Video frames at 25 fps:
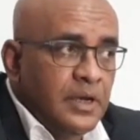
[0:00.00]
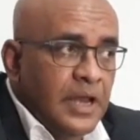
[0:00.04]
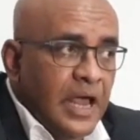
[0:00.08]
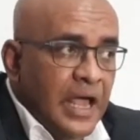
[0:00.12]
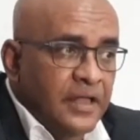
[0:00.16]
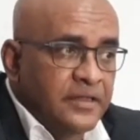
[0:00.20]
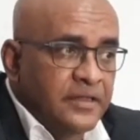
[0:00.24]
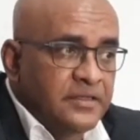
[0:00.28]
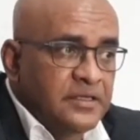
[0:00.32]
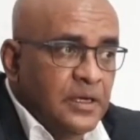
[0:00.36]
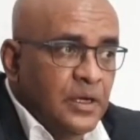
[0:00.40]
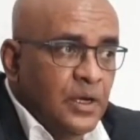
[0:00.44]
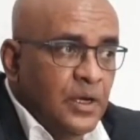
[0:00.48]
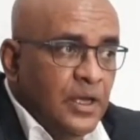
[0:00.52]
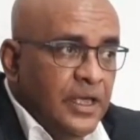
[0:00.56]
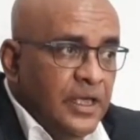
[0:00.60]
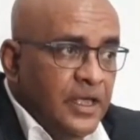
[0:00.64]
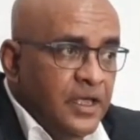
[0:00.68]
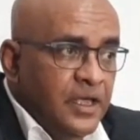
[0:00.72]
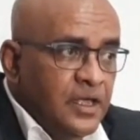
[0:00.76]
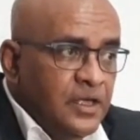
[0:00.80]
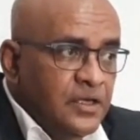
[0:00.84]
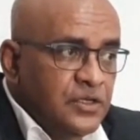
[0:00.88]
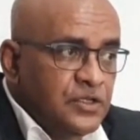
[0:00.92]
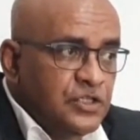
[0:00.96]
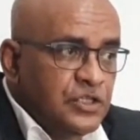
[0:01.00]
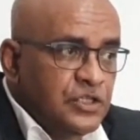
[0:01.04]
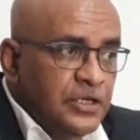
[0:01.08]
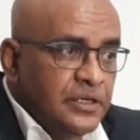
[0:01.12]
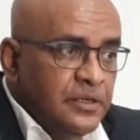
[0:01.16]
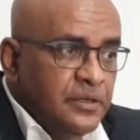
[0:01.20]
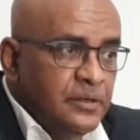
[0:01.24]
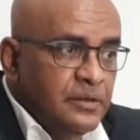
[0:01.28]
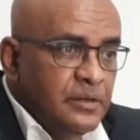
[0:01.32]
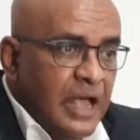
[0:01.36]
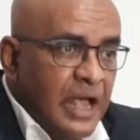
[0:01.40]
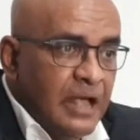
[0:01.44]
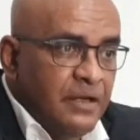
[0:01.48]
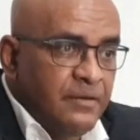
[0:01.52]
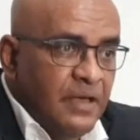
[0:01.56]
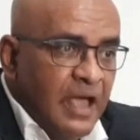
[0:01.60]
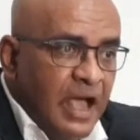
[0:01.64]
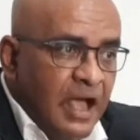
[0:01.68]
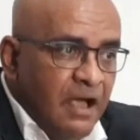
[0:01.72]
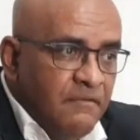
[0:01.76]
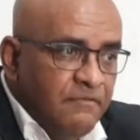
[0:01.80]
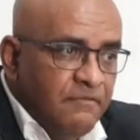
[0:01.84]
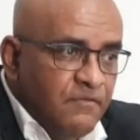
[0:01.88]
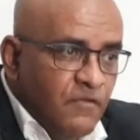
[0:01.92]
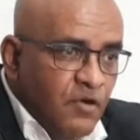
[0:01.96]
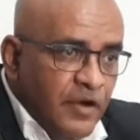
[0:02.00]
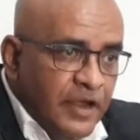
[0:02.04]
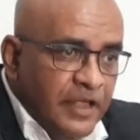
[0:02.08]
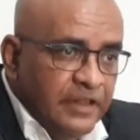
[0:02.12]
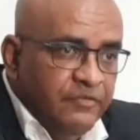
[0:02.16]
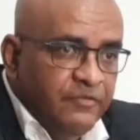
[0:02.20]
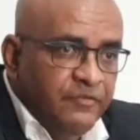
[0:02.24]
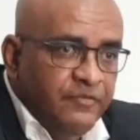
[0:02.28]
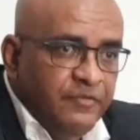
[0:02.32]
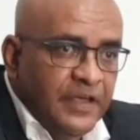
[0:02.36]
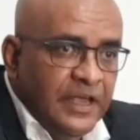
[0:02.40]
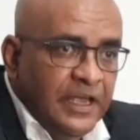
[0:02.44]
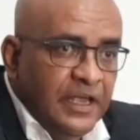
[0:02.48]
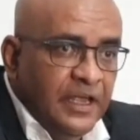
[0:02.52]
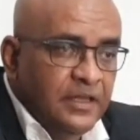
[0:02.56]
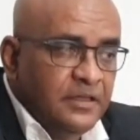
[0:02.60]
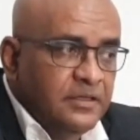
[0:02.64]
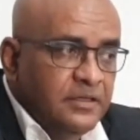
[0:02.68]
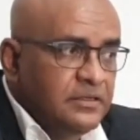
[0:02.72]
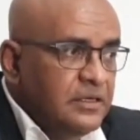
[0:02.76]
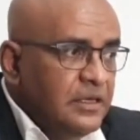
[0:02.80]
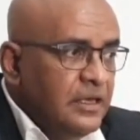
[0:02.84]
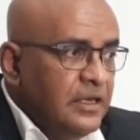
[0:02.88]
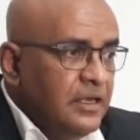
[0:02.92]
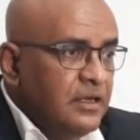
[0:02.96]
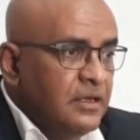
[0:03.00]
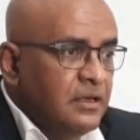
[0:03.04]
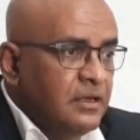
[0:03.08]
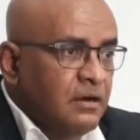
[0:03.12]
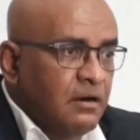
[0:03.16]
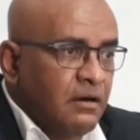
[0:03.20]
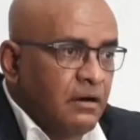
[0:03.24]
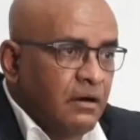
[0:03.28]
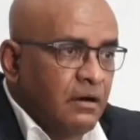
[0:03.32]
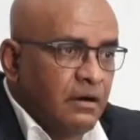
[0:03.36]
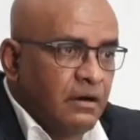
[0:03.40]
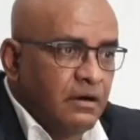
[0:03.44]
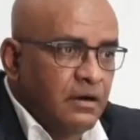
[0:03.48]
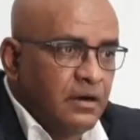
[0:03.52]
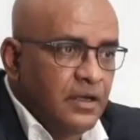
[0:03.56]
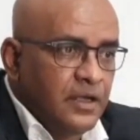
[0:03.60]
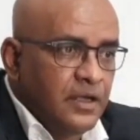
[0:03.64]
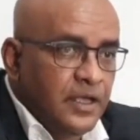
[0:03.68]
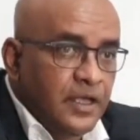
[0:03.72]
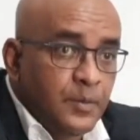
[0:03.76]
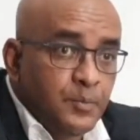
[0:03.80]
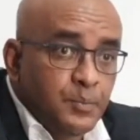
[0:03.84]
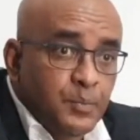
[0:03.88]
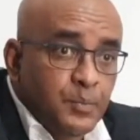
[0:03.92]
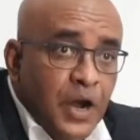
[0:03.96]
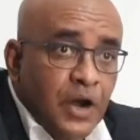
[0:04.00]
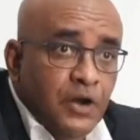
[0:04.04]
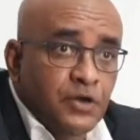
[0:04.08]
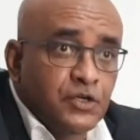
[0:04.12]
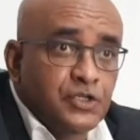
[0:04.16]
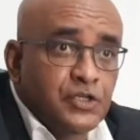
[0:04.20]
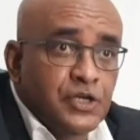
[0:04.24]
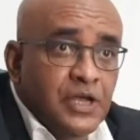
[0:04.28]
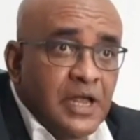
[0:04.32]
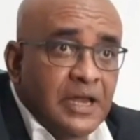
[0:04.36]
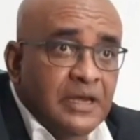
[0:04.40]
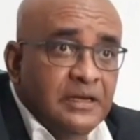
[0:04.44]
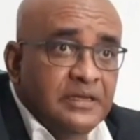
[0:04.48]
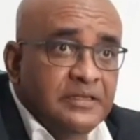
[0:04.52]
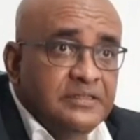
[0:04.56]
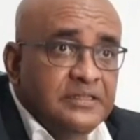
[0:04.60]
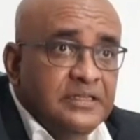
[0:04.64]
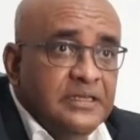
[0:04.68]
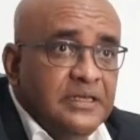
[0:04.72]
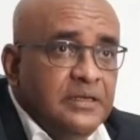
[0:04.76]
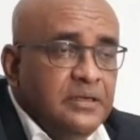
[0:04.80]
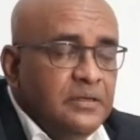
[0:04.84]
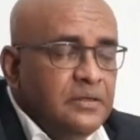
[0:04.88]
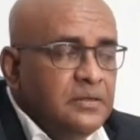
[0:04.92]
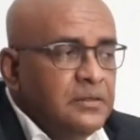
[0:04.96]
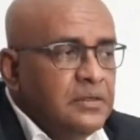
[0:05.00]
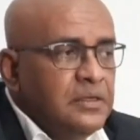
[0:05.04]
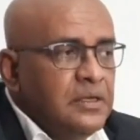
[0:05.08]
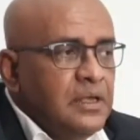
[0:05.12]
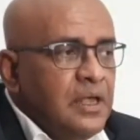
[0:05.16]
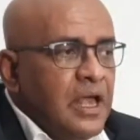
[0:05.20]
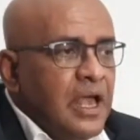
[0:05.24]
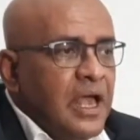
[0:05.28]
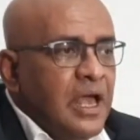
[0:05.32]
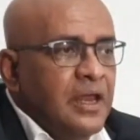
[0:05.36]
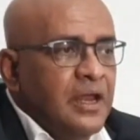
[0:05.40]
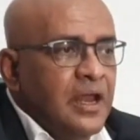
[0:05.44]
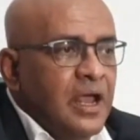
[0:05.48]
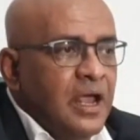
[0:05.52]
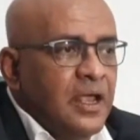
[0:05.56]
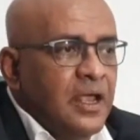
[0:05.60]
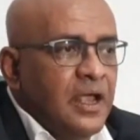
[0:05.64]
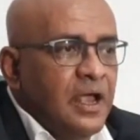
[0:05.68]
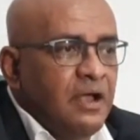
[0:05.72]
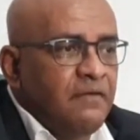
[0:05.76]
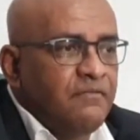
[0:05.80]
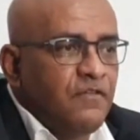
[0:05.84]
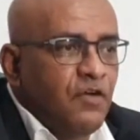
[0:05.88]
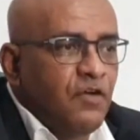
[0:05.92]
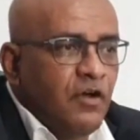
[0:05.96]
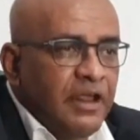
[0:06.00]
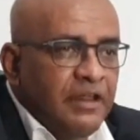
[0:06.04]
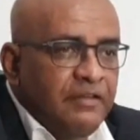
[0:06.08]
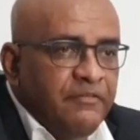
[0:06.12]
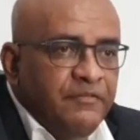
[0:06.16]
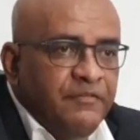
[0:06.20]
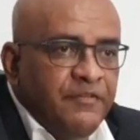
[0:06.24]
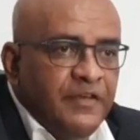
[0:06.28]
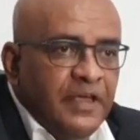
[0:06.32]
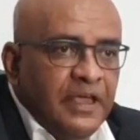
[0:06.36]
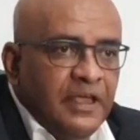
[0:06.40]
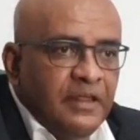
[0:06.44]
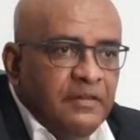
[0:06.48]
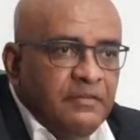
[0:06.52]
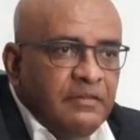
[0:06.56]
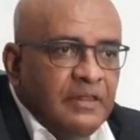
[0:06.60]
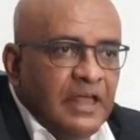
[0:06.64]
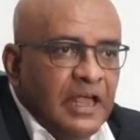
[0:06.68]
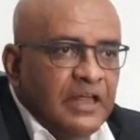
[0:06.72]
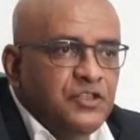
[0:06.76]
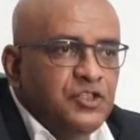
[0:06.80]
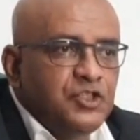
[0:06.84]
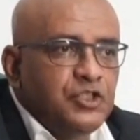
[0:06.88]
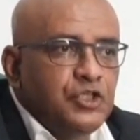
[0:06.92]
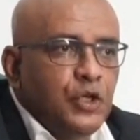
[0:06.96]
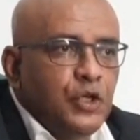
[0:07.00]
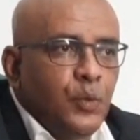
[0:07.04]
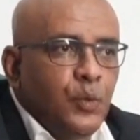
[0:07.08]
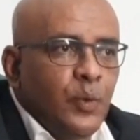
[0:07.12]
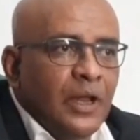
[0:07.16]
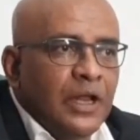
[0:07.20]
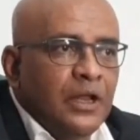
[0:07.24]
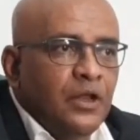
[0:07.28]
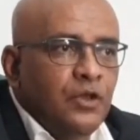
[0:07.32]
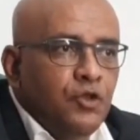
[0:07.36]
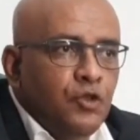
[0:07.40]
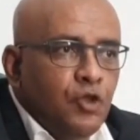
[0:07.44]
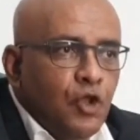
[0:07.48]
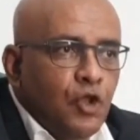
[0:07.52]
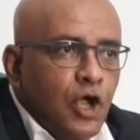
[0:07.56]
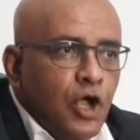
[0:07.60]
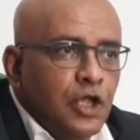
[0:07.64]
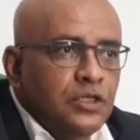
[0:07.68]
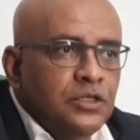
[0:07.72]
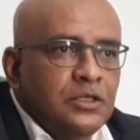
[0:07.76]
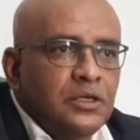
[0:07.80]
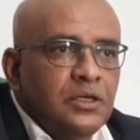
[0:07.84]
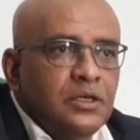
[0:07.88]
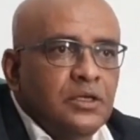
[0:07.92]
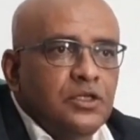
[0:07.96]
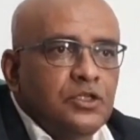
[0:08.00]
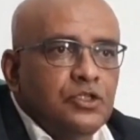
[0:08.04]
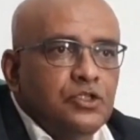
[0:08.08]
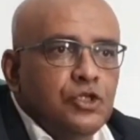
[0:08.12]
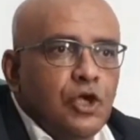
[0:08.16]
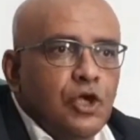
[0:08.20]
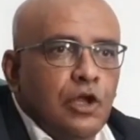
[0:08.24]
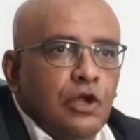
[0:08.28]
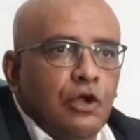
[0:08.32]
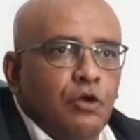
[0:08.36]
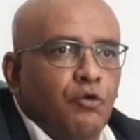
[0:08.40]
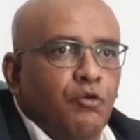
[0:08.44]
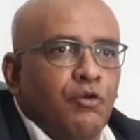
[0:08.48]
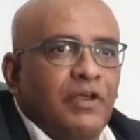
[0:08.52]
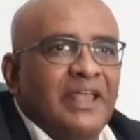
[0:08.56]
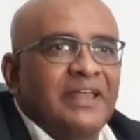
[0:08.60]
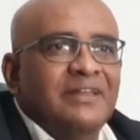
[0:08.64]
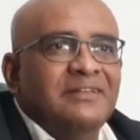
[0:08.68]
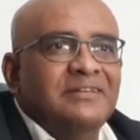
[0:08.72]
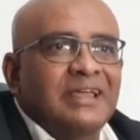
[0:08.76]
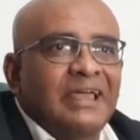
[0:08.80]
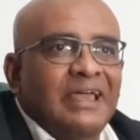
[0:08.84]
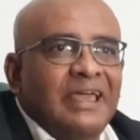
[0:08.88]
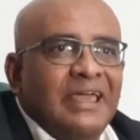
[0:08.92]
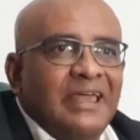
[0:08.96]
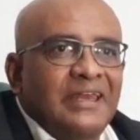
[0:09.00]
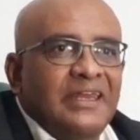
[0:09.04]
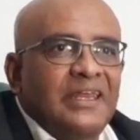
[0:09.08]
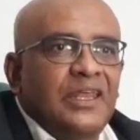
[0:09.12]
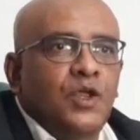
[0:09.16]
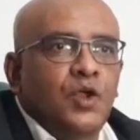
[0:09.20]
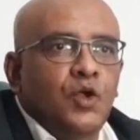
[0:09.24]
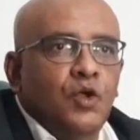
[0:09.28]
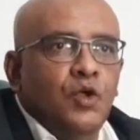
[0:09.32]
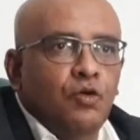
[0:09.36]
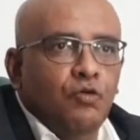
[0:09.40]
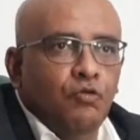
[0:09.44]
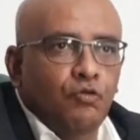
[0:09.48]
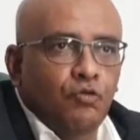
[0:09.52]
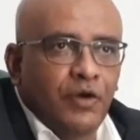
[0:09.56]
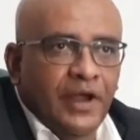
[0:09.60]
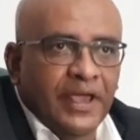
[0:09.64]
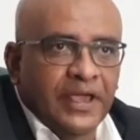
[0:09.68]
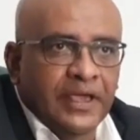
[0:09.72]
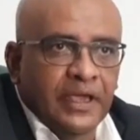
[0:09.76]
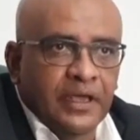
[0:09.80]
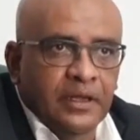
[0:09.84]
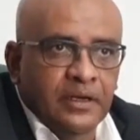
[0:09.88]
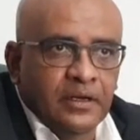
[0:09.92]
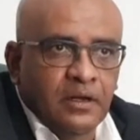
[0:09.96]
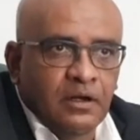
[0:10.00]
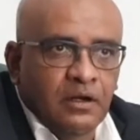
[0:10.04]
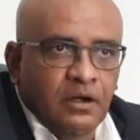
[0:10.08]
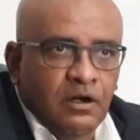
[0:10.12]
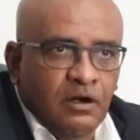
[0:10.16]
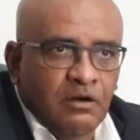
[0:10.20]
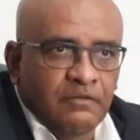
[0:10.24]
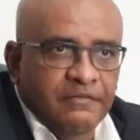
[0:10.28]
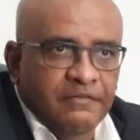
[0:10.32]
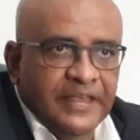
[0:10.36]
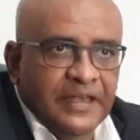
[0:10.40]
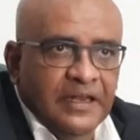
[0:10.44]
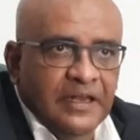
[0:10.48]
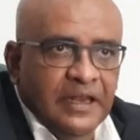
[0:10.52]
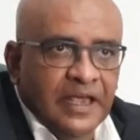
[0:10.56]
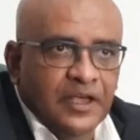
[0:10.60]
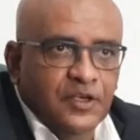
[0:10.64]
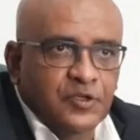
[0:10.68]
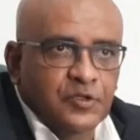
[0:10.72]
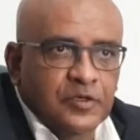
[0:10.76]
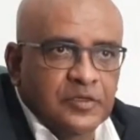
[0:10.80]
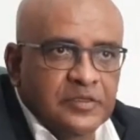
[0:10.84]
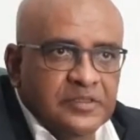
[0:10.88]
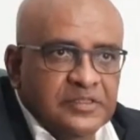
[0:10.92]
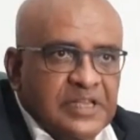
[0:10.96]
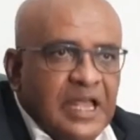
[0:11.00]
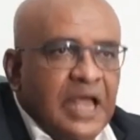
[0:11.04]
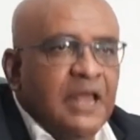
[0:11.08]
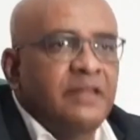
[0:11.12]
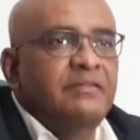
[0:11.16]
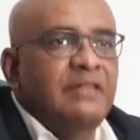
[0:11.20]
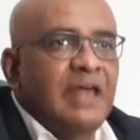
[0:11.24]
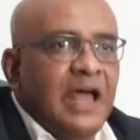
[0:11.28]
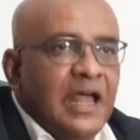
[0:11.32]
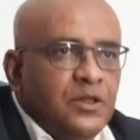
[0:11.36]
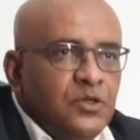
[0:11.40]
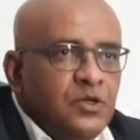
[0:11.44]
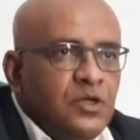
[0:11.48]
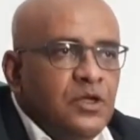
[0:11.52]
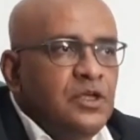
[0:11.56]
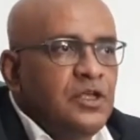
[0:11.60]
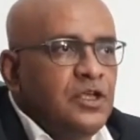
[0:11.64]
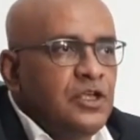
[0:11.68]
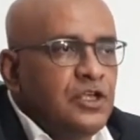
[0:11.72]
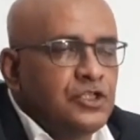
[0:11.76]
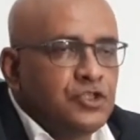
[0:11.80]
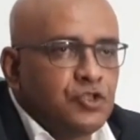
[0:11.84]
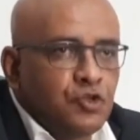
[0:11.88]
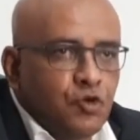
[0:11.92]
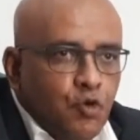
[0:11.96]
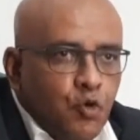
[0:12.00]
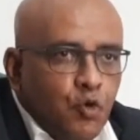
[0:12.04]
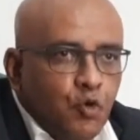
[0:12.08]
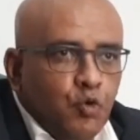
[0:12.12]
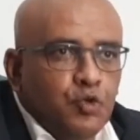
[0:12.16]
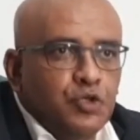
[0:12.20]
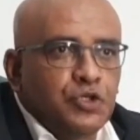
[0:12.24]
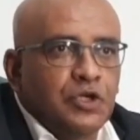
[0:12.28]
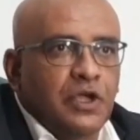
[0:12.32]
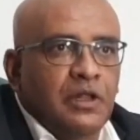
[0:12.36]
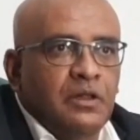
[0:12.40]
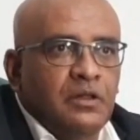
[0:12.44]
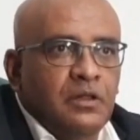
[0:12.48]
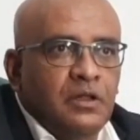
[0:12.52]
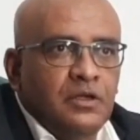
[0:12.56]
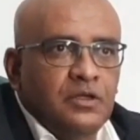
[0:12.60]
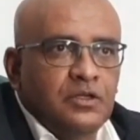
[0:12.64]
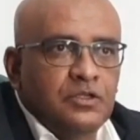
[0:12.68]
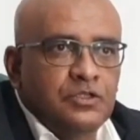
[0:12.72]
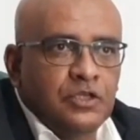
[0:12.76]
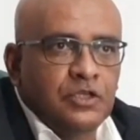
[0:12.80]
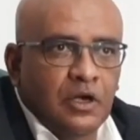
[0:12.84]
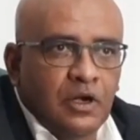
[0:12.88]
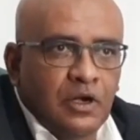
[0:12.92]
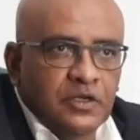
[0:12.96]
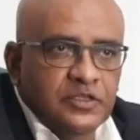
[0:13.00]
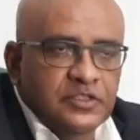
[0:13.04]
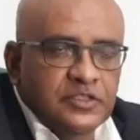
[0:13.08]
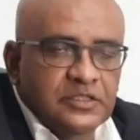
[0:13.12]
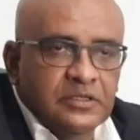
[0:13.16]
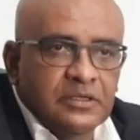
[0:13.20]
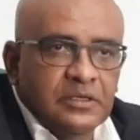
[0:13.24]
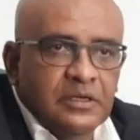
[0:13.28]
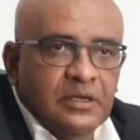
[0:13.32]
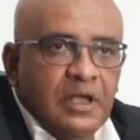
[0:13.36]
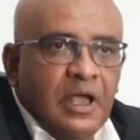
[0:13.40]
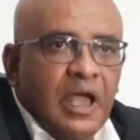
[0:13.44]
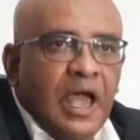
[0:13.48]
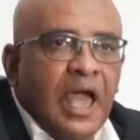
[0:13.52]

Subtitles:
That I have great faith in her impartiality, and I have great faith that she will not tolerate any rigging of the elections, and that is crucial to us.